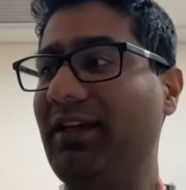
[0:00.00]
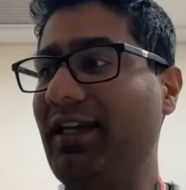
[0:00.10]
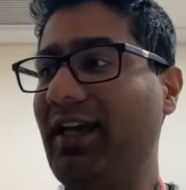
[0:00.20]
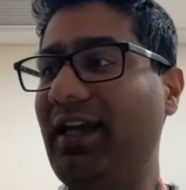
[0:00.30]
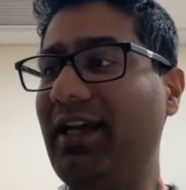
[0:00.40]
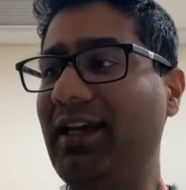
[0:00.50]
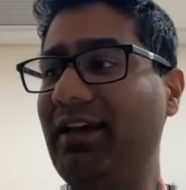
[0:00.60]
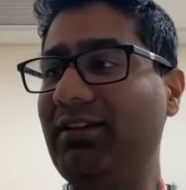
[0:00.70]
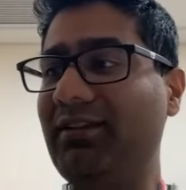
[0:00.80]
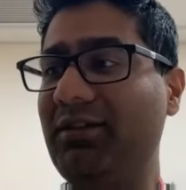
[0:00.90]

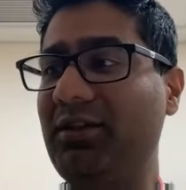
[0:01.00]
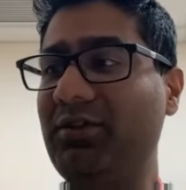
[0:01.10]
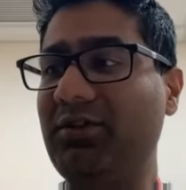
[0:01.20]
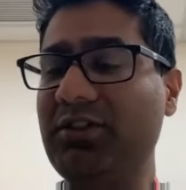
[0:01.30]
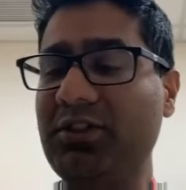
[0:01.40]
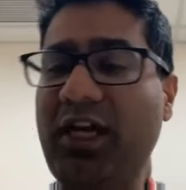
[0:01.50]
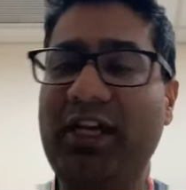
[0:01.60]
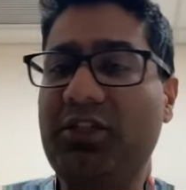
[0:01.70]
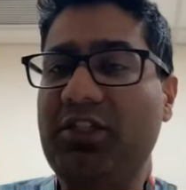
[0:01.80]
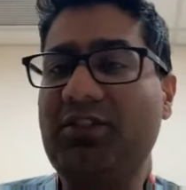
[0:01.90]
And you're
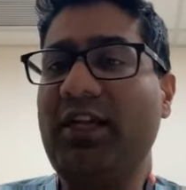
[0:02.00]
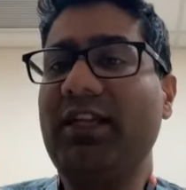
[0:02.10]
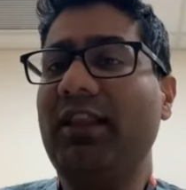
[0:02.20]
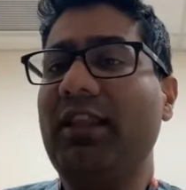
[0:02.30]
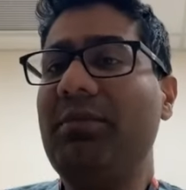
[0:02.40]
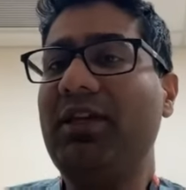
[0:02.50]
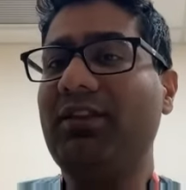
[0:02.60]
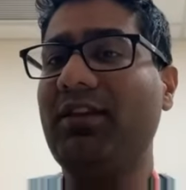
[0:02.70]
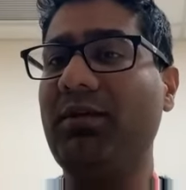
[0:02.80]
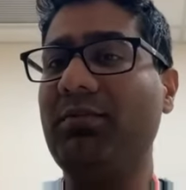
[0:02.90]
just trying to limit
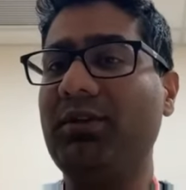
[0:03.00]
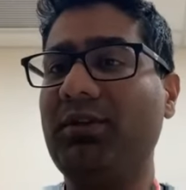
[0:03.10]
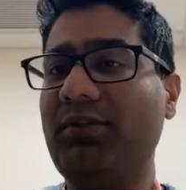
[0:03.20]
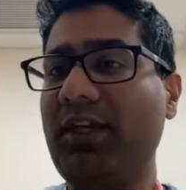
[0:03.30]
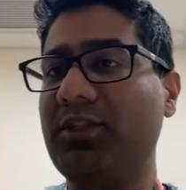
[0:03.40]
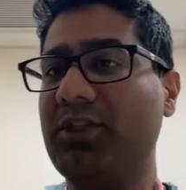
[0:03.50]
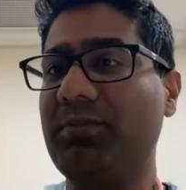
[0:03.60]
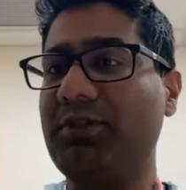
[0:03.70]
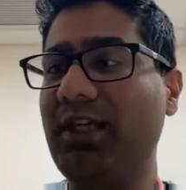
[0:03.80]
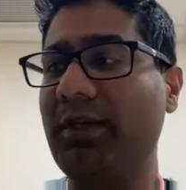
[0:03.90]
the number of like
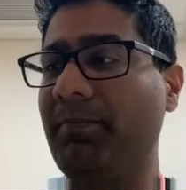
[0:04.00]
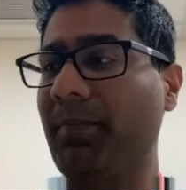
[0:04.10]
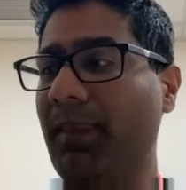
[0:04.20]
trips in.